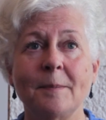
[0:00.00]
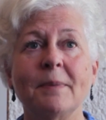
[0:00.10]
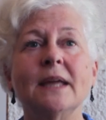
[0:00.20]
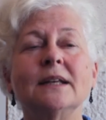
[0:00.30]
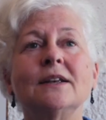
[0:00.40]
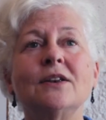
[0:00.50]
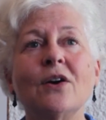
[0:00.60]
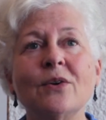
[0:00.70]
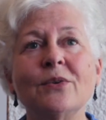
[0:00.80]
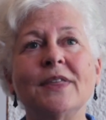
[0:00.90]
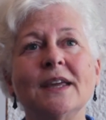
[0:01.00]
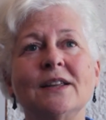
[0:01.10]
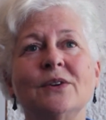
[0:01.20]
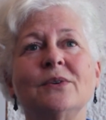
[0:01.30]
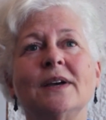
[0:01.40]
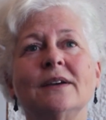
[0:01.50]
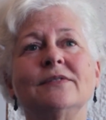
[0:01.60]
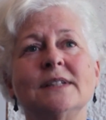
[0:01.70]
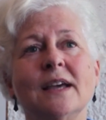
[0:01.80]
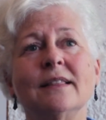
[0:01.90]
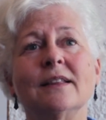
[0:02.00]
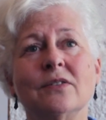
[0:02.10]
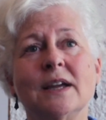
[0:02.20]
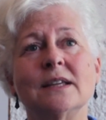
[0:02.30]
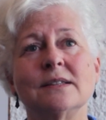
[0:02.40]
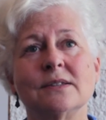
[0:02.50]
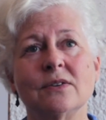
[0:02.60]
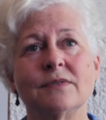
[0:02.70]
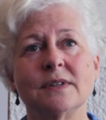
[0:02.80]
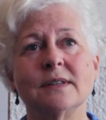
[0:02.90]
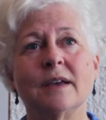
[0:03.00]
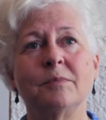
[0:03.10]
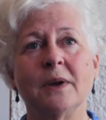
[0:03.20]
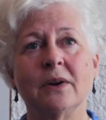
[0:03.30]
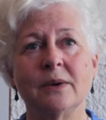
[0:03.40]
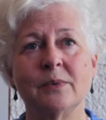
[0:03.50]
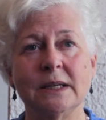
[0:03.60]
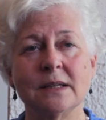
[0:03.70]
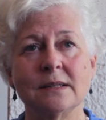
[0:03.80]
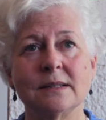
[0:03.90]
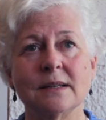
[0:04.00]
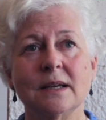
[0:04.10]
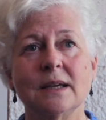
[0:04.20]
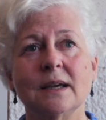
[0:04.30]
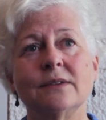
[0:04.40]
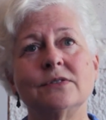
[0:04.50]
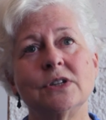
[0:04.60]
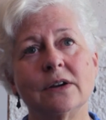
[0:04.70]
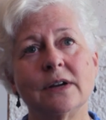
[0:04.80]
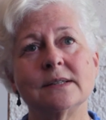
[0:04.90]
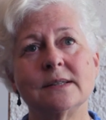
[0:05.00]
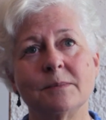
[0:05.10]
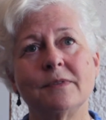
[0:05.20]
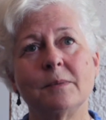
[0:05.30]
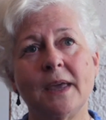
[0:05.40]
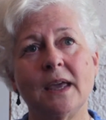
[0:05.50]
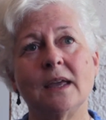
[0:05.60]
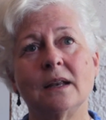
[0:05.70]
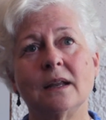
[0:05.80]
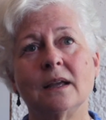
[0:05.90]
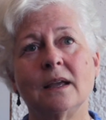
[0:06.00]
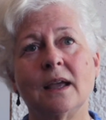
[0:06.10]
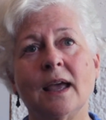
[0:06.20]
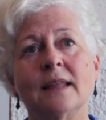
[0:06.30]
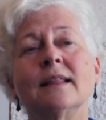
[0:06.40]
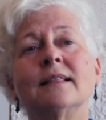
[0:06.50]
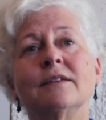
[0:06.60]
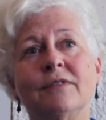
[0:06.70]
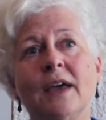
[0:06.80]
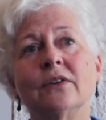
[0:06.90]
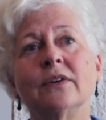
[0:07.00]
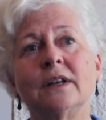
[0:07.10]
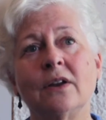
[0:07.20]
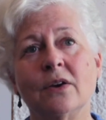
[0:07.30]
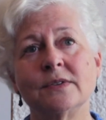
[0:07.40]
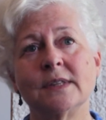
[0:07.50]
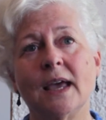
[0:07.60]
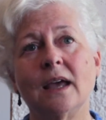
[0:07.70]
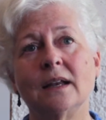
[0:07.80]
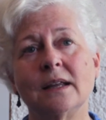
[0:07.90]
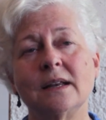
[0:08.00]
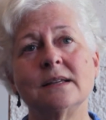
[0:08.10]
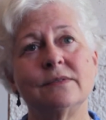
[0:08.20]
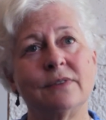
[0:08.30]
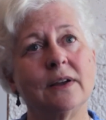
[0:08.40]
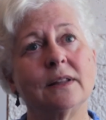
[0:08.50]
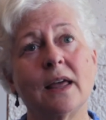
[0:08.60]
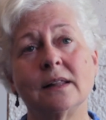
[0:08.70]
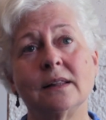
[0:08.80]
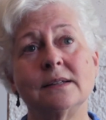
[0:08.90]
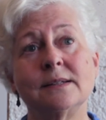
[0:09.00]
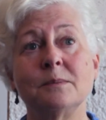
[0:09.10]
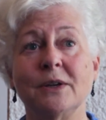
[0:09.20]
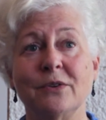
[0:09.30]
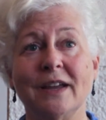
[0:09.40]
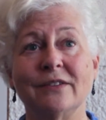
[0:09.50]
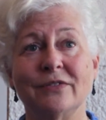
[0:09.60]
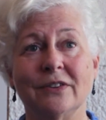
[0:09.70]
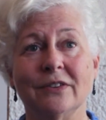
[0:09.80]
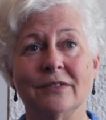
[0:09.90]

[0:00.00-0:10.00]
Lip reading: But know that you have done the great service of bearing witness, of sharing some of the pain, and that the veteran knows that and is very likely to be grateful.